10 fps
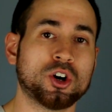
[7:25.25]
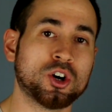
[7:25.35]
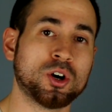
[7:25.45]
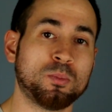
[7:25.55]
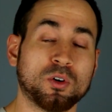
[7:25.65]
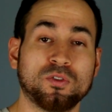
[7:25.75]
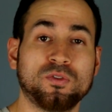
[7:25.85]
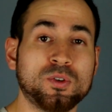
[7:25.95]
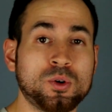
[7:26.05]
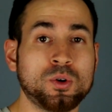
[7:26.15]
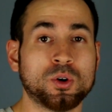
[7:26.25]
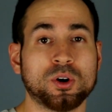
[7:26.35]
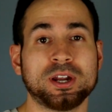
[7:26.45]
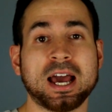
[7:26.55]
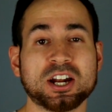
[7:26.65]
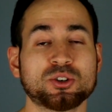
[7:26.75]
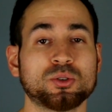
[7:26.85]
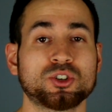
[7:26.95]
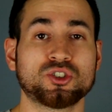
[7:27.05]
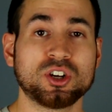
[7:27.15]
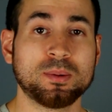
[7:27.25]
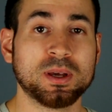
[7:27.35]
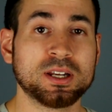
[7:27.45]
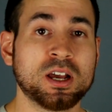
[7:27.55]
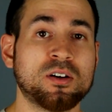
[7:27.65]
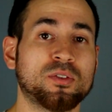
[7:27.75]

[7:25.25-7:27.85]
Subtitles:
herb or food or natural treatment